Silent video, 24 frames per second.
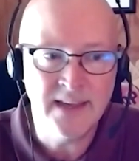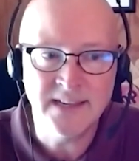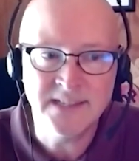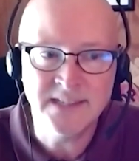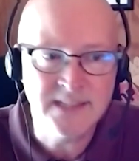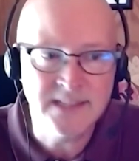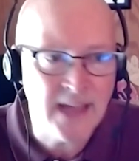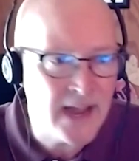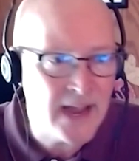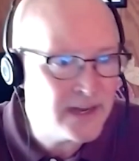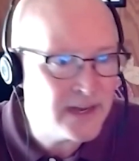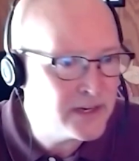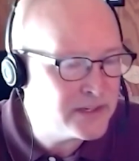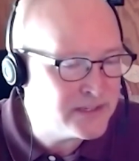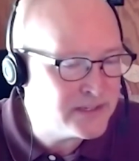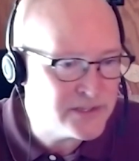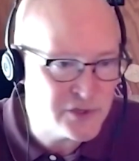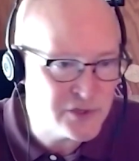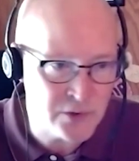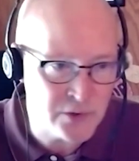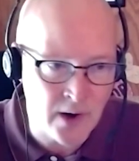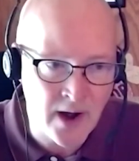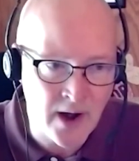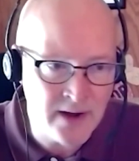Is that going
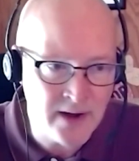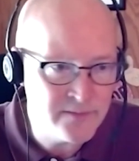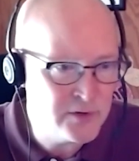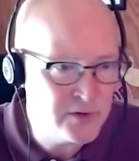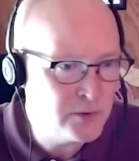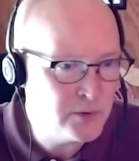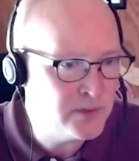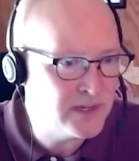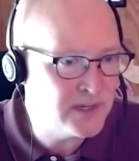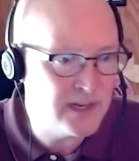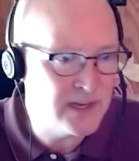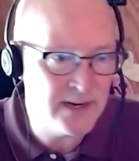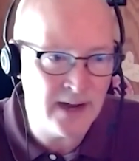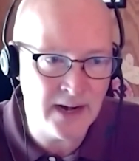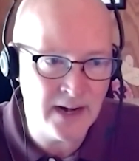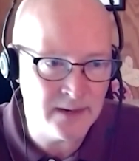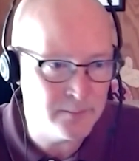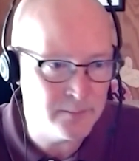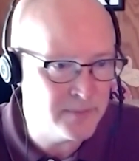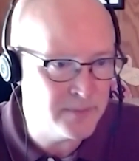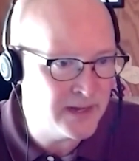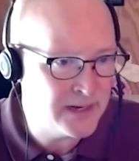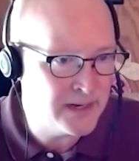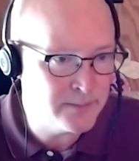to drive you to get
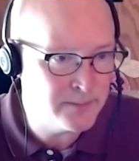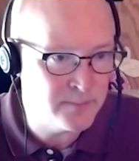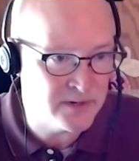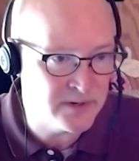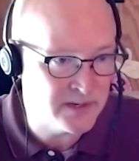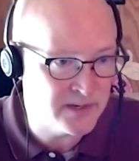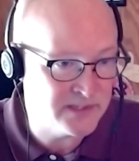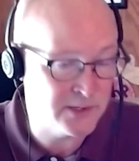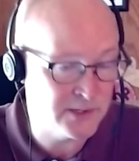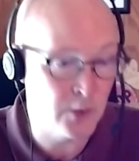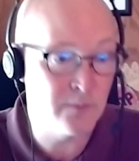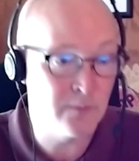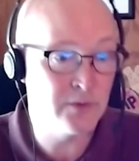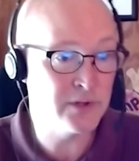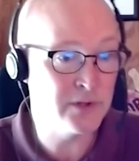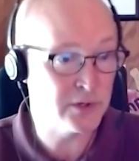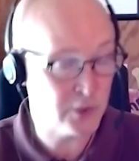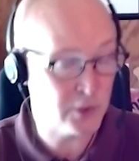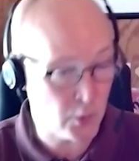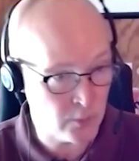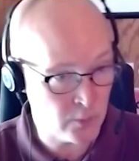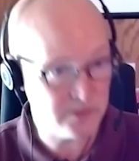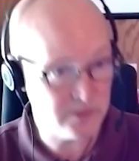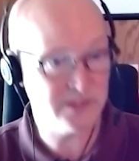out of bed? Because over
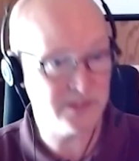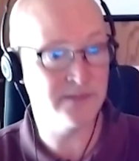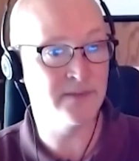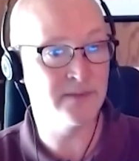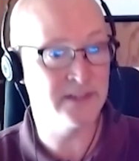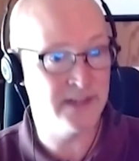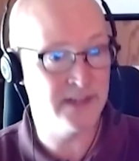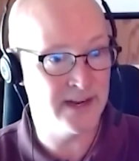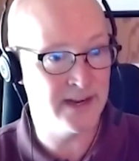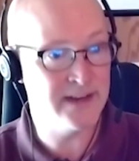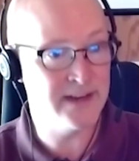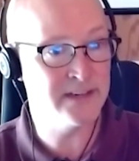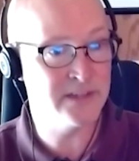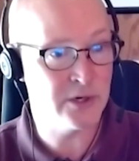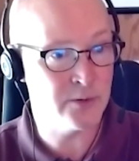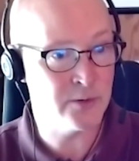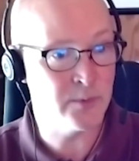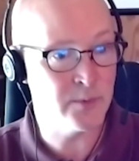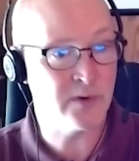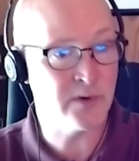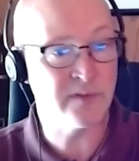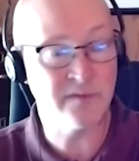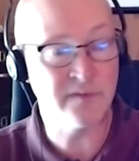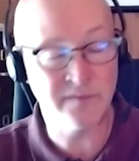the course of a day, a
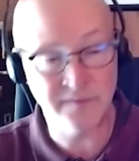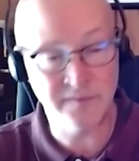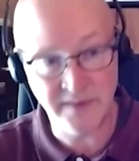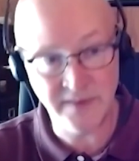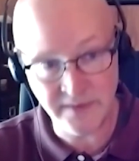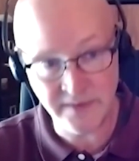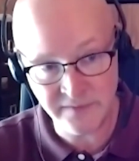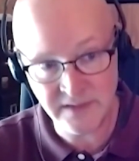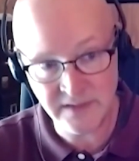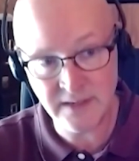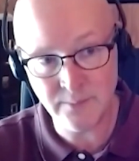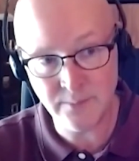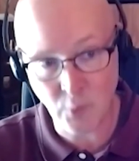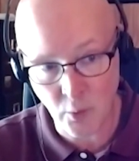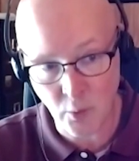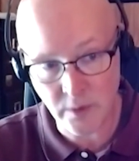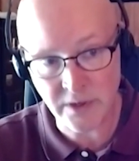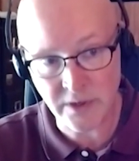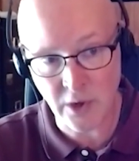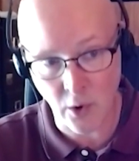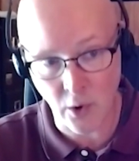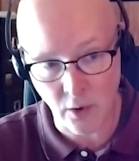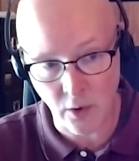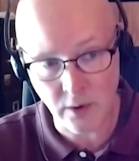deer moved 50
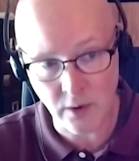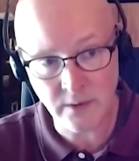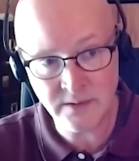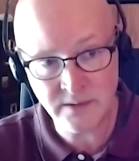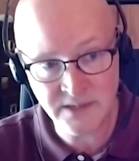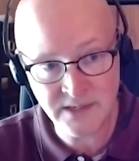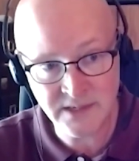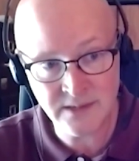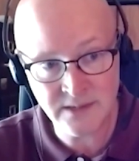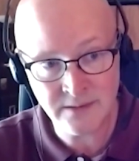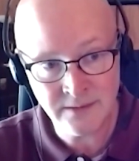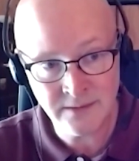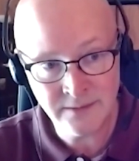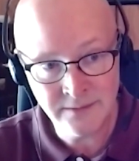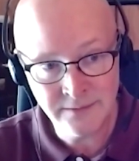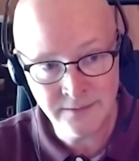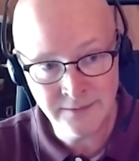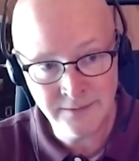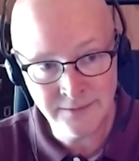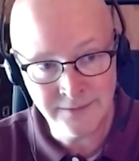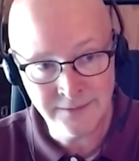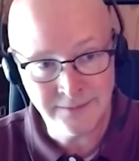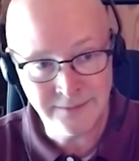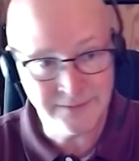more yards
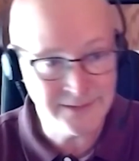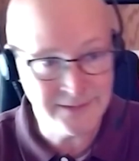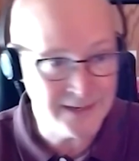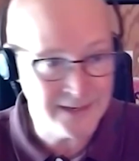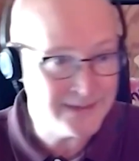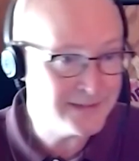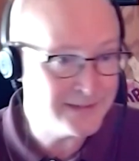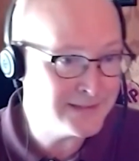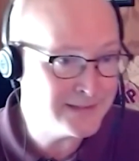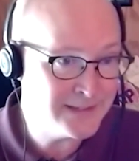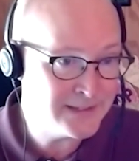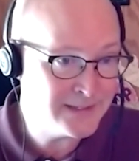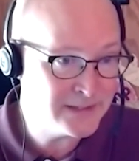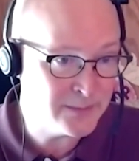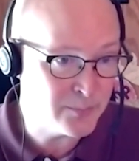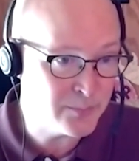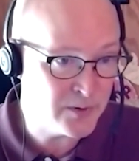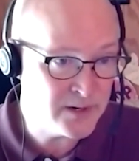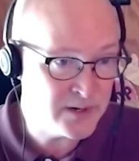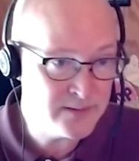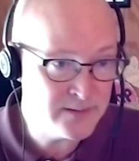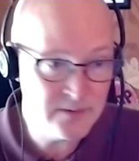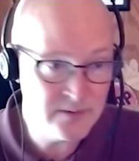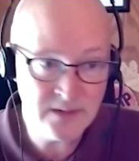than it did the
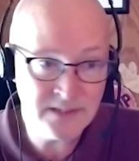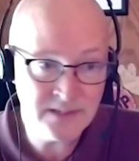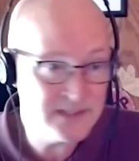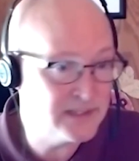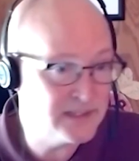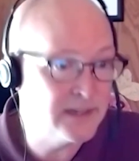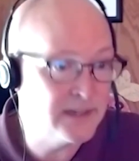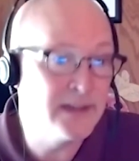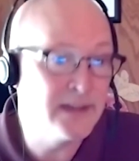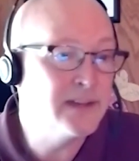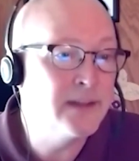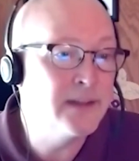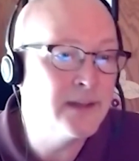previous.